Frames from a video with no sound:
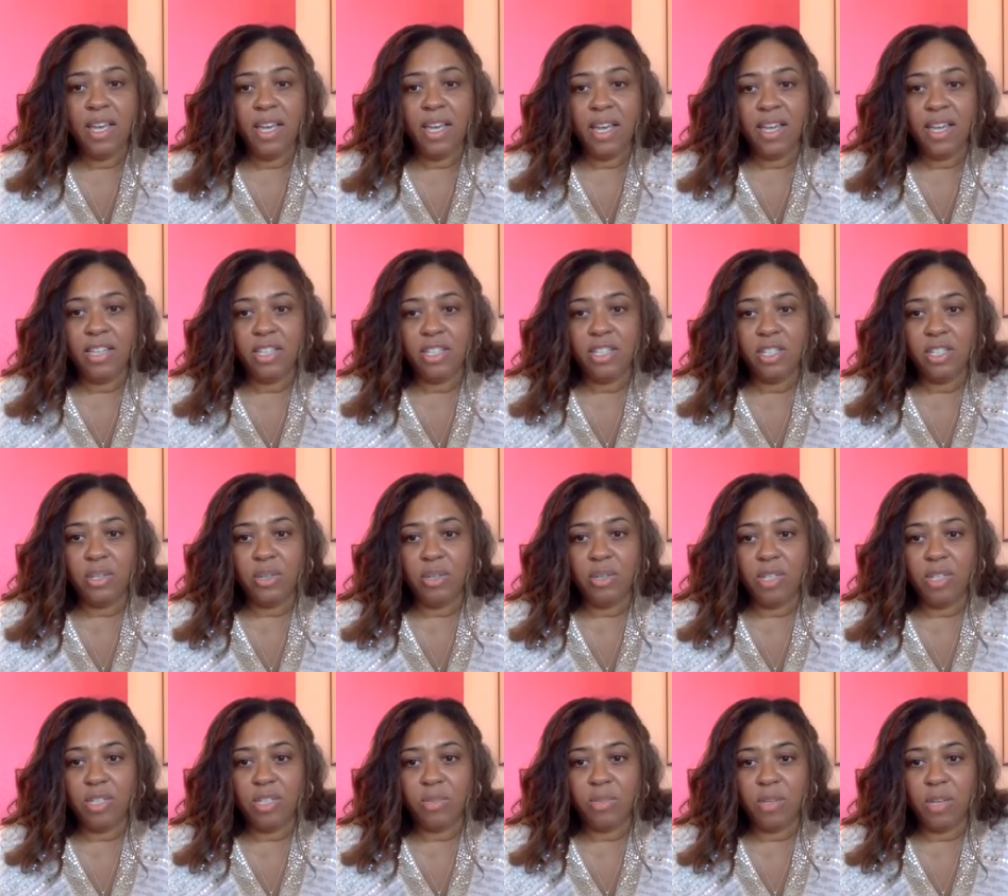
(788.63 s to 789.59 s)
And so
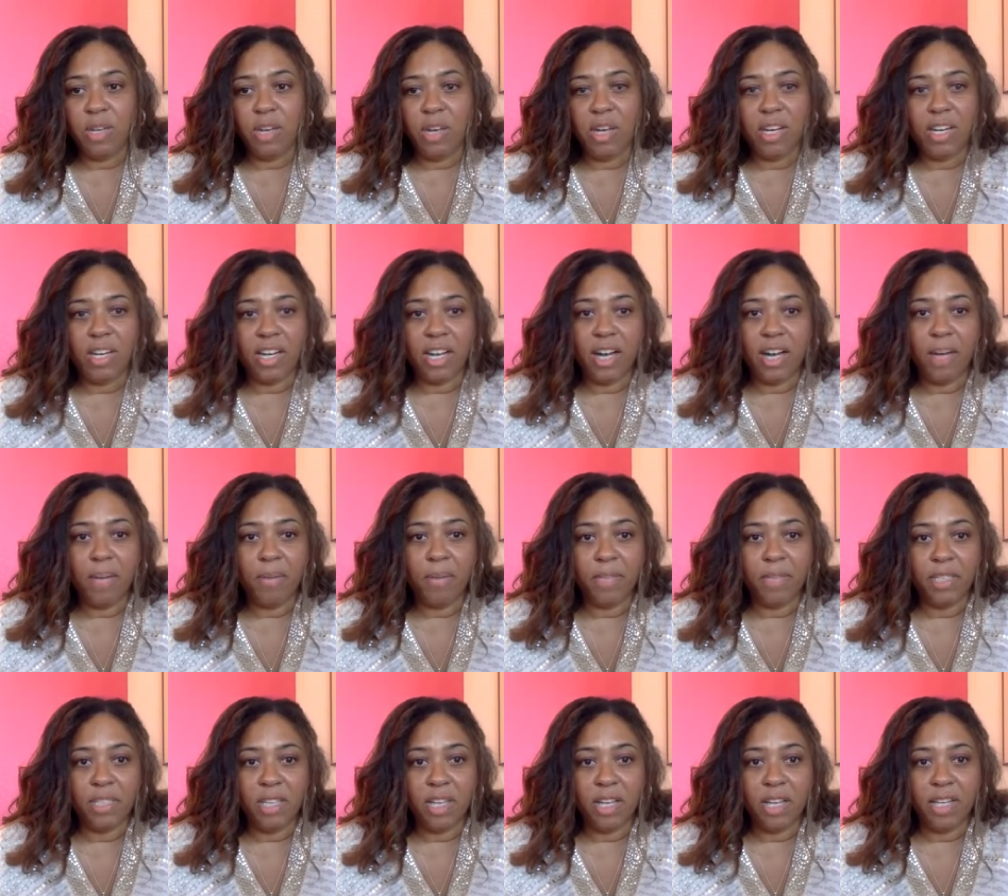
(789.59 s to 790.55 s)
this went on a couple
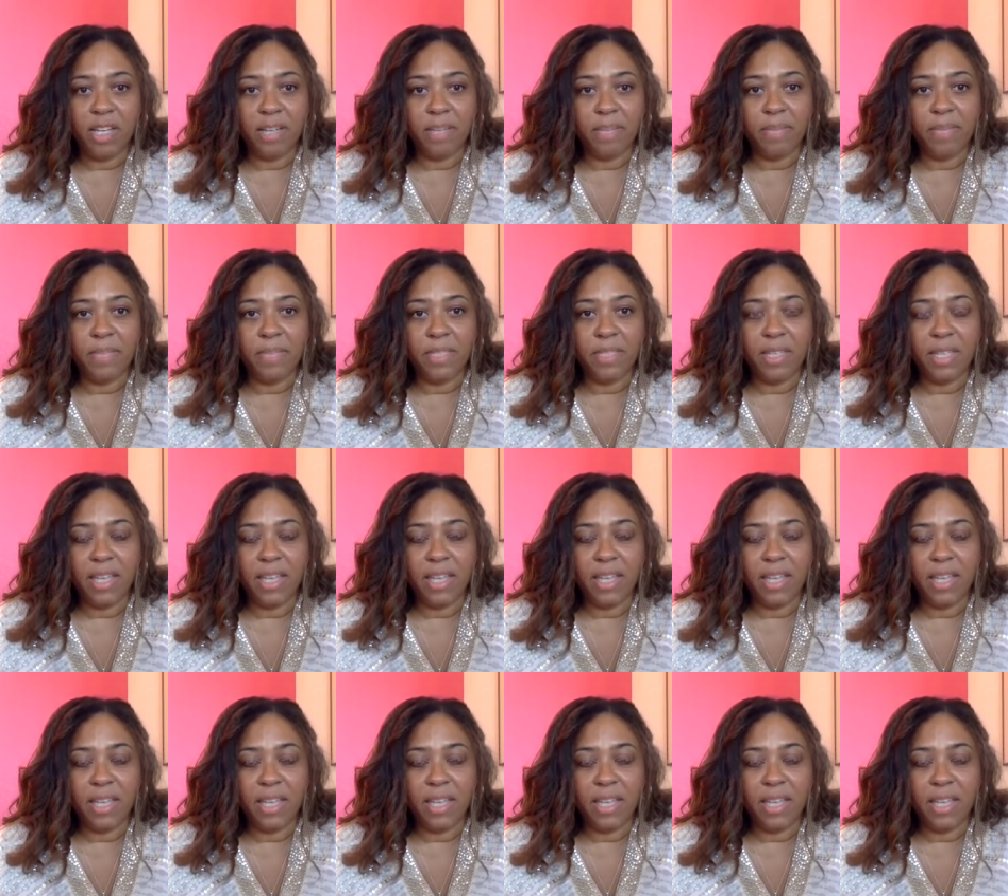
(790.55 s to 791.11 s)
of times,